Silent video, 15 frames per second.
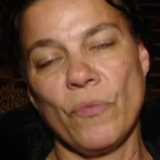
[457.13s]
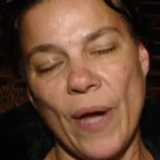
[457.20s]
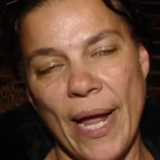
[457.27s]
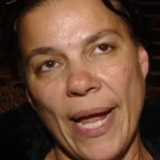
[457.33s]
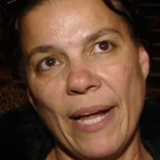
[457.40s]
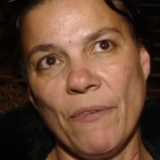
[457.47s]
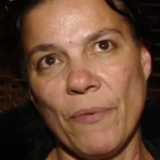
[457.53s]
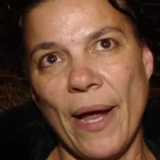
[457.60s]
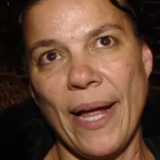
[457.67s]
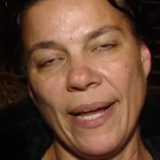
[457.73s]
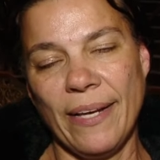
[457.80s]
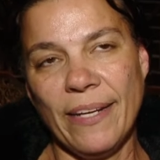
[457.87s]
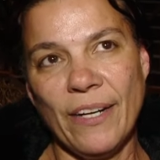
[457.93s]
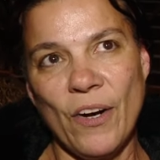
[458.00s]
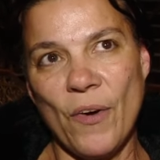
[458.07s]
right
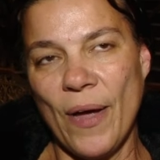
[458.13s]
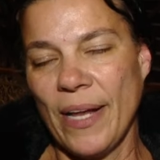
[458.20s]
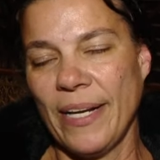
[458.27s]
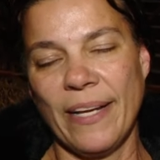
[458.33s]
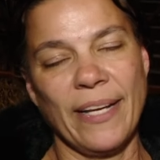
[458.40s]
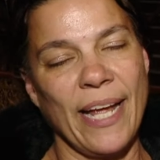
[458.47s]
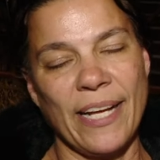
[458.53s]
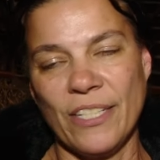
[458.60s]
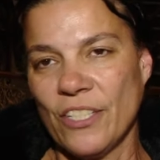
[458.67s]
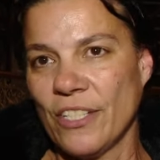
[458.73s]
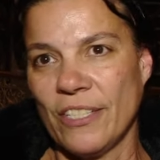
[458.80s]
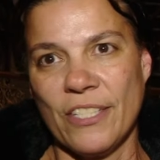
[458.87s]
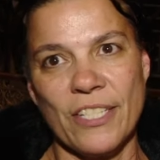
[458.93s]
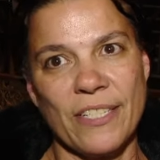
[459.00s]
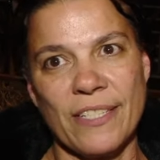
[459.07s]
right you know and again
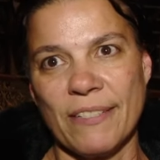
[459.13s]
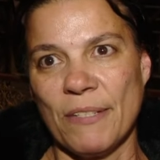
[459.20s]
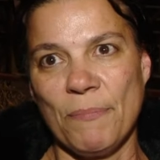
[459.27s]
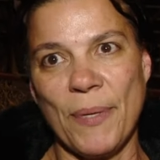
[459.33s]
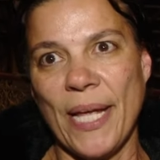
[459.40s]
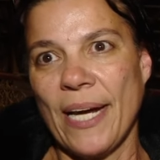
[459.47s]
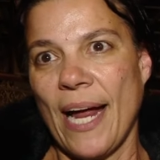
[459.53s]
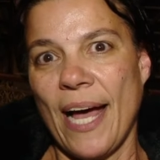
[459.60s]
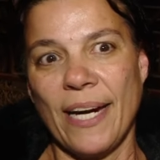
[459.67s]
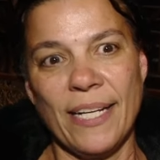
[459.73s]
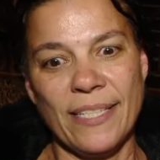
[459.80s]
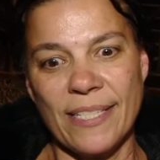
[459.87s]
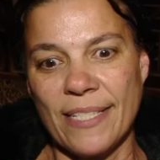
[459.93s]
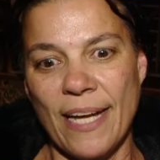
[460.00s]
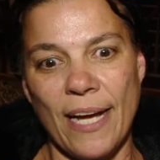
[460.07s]
just being
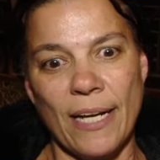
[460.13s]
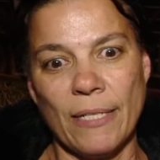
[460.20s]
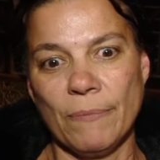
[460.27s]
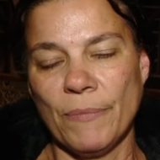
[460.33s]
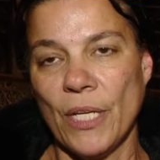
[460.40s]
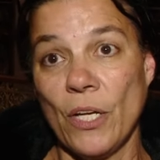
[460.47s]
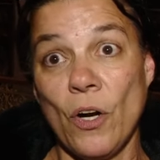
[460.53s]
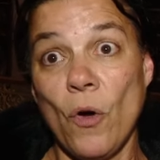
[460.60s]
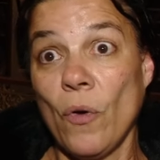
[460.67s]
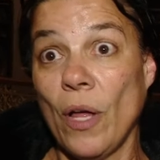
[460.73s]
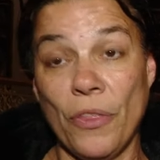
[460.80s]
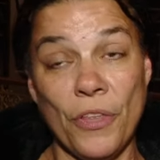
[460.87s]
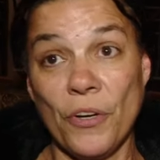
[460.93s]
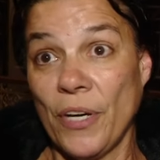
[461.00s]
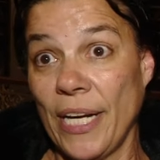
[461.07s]
honest um, you know
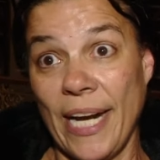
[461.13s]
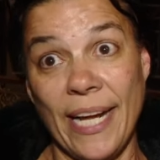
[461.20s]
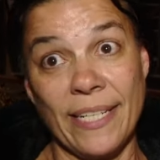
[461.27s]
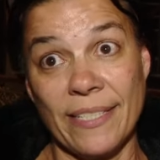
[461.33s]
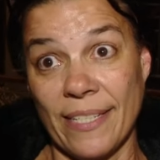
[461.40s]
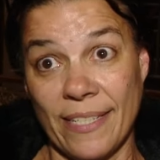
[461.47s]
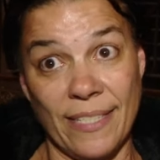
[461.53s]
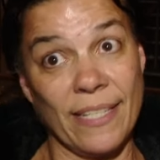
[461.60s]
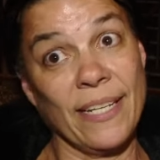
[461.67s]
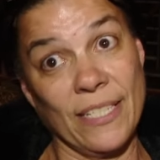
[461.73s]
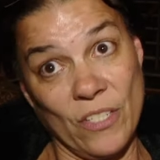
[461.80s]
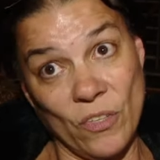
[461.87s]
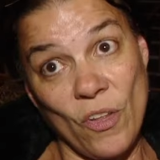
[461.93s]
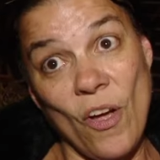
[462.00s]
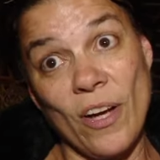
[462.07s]
30 days like
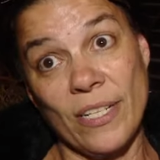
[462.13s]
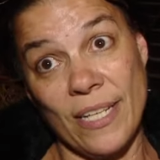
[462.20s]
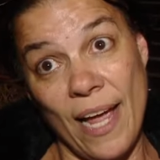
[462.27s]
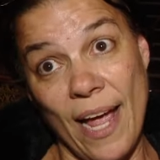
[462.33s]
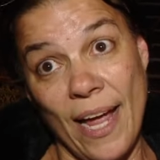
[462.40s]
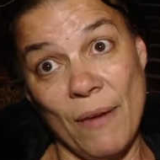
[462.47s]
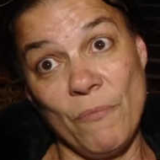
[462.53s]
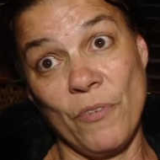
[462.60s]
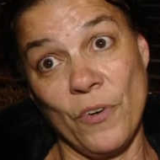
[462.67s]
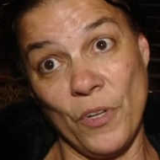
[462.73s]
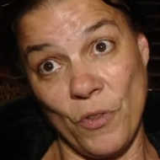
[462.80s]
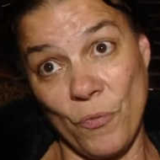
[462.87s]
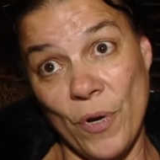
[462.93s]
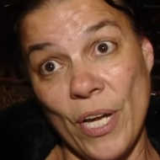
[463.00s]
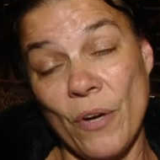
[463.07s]
that's a long time for a
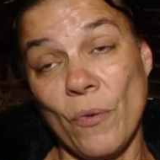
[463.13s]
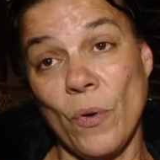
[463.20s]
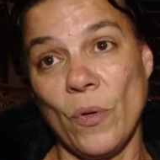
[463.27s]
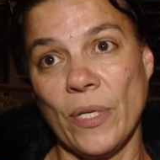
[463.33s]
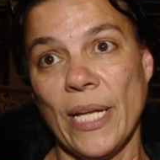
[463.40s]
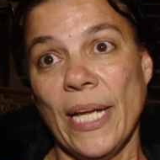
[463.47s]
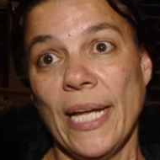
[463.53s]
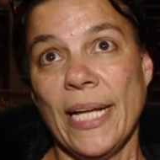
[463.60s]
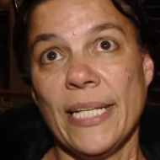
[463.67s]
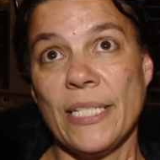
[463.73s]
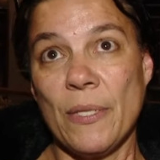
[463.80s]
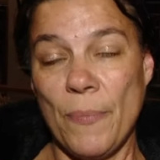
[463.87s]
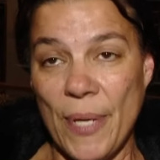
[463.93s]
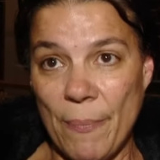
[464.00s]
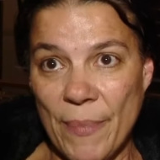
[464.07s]
three-year-old
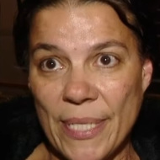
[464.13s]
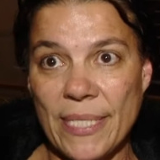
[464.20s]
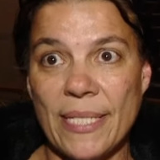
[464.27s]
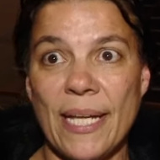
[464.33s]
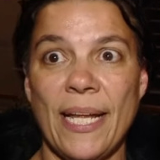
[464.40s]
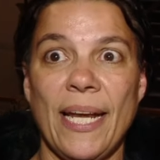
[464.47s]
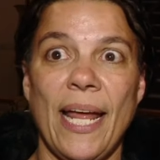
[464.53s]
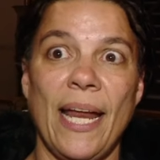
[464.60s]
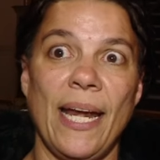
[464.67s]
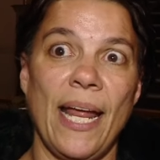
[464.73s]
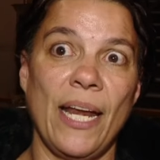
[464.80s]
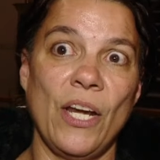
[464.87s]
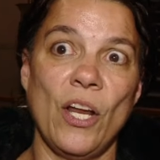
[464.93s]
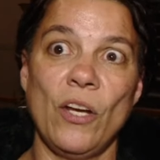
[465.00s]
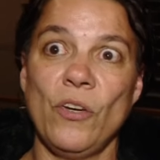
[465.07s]
to be missing and
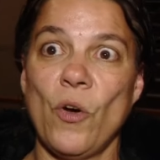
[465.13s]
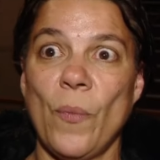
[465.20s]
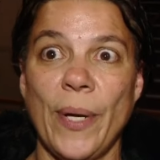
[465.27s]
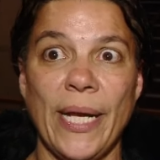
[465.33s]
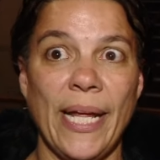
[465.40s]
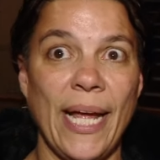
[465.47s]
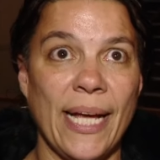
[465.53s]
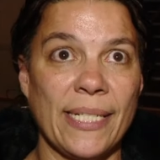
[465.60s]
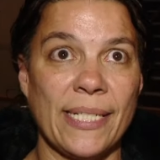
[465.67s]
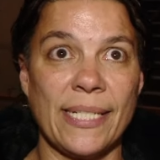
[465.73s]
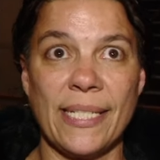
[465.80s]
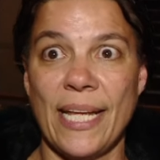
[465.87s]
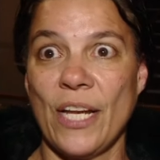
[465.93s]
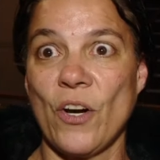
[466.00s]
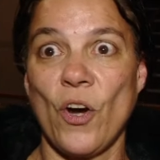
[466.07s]
then nobody has
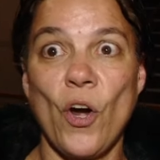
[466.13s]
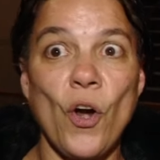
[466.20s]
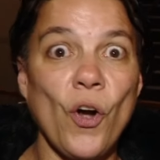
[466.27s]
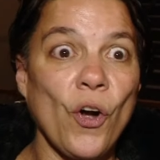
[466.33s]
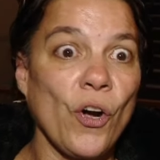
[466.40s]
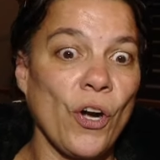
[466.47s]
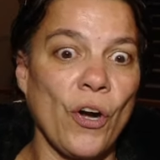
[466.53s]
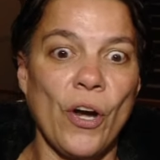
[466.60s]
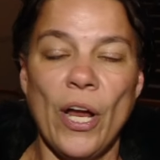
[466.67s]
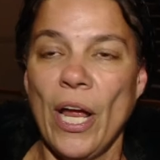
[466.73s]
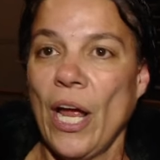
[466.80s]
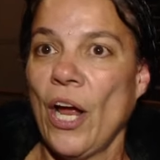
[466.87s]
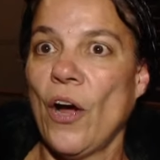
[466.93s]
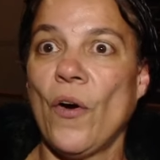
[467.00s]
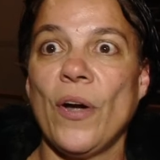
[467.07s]
seen or heard or
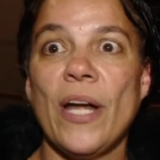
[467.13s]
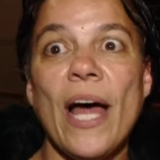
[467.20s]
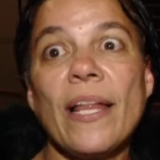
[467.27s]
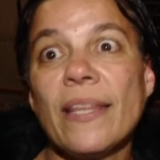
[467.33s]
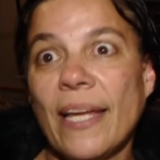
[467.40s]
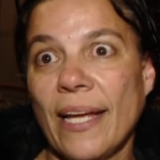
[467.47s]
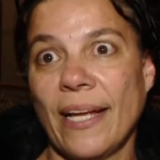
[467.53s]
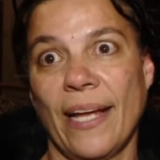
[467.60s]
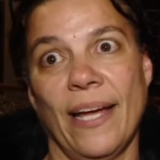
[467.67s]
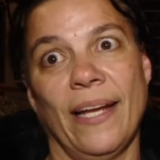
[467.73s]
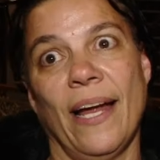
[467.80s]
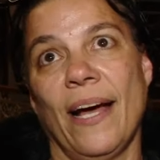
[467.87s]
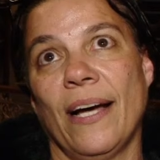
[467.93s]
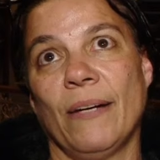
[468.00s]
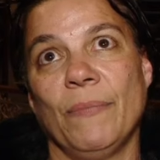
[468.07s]
or nothing
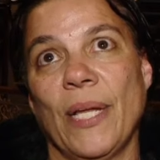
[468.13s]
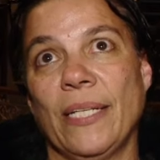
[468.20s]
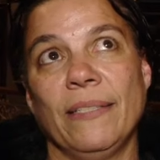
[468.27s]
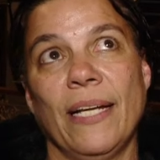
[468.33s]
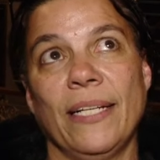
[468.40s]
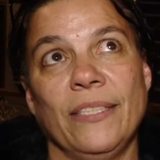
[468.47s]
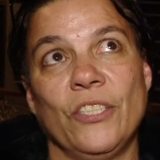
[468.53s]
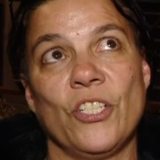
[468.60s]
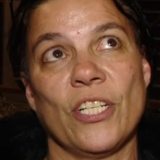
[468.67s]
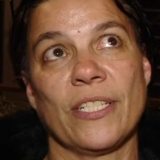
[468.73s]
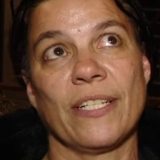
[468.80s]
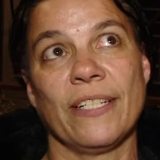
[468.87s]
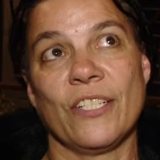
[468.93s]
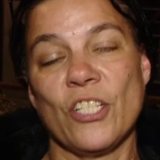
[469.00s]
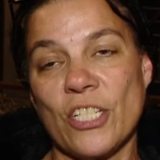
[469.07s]
um, and, and
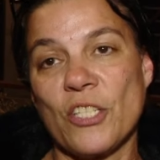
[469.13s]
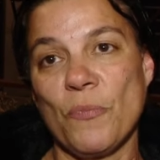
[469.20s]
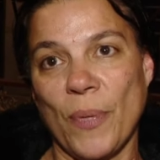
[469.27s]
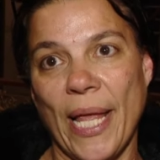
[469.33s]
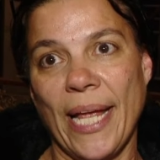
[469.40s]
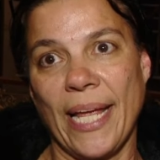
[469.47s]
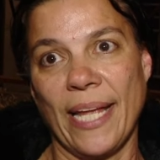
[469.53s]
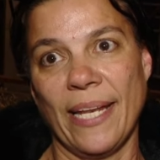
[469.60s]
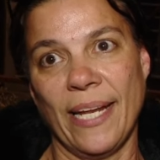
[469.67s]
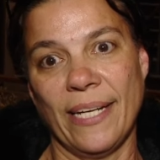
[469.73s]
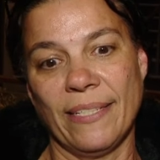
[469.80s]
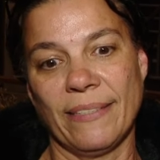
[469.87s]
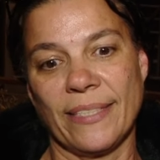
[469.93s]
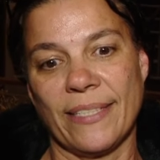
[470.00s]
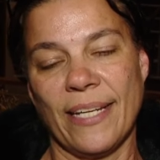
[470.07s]
just just the blanket it,
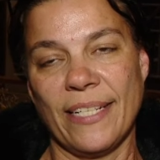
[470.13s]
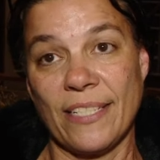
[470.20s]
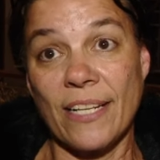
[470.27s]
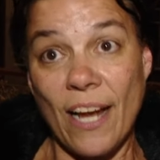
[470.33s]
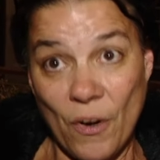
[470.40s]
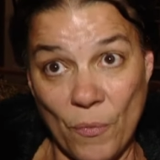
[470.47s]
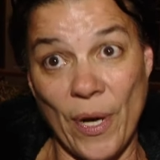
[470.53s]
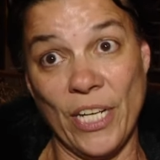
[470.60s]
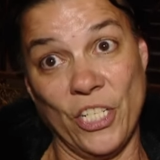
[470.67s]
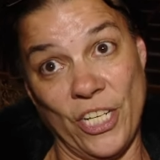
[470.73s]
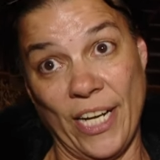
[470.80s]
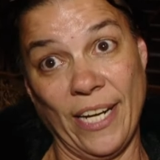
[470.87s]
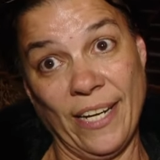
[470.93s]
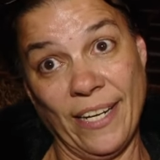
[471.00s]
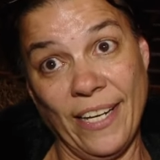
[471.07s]
it's
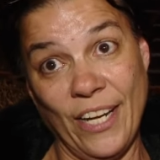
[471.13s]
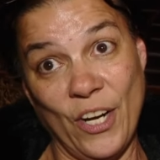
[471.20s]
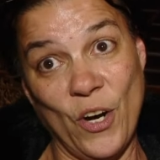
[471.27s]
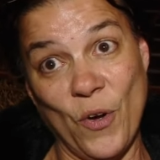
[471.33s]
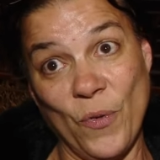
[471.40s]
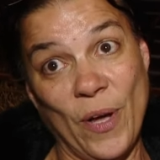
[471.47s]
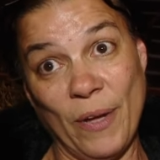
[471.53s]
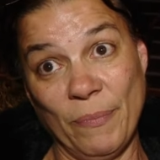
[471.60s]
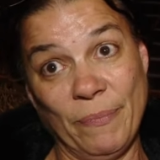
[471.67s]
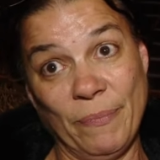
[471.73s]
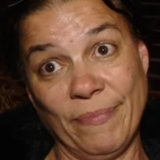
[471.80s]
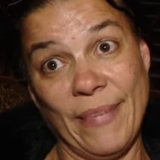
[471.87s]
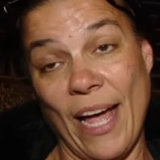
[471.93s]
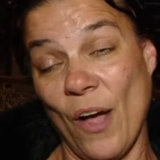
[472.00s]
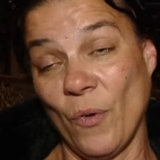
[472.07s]
gut-wrenching you know
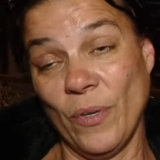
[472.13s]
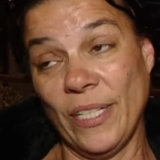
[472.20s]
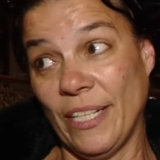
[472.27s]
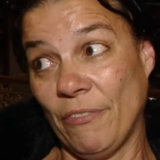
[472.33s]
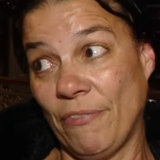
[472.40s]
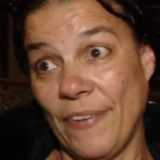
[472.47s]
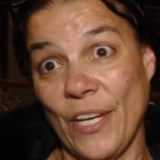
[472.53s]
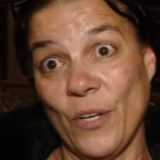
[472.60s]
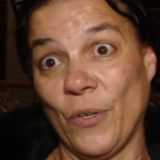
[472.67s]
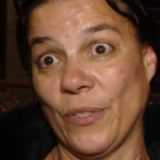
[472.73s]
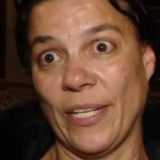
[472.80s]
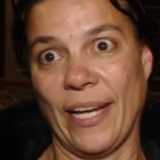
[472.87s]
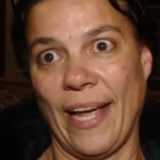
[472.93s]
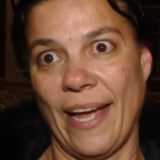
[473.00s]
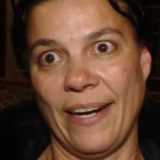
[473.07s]
out in the
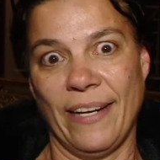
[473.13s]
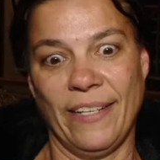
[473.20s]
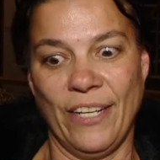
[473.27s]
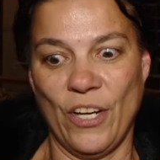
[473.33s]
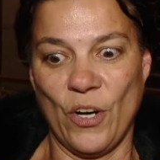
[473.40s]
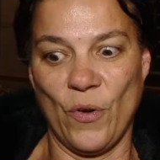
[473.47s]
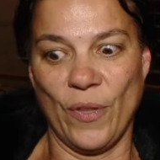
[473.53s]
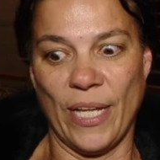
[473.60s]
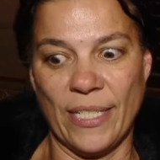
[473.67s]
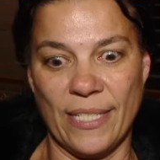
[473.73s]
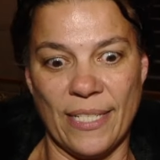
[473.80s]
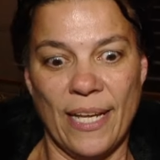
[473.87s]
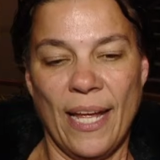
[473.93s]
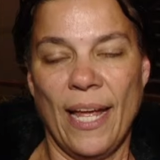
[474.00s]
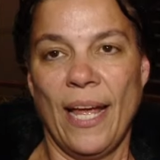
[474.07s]
field again you know
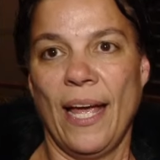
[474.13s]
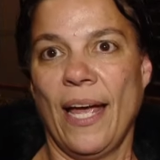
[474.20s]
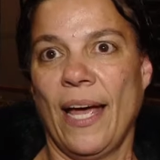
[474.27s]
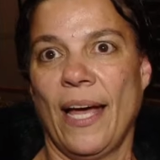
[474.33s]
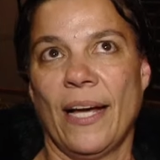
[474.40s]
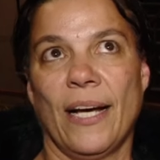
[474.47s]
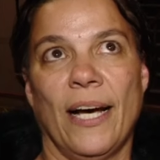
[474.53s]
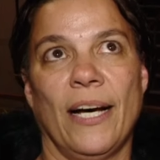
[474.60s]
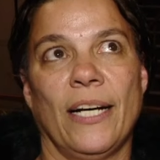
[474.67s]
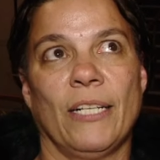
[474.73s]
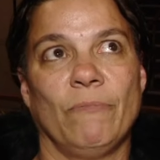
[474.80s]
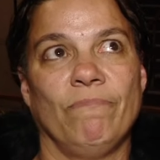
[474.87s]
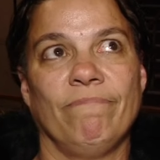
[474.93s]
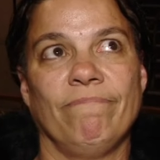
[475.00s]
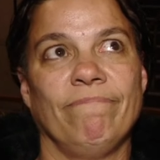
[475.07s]
that's um,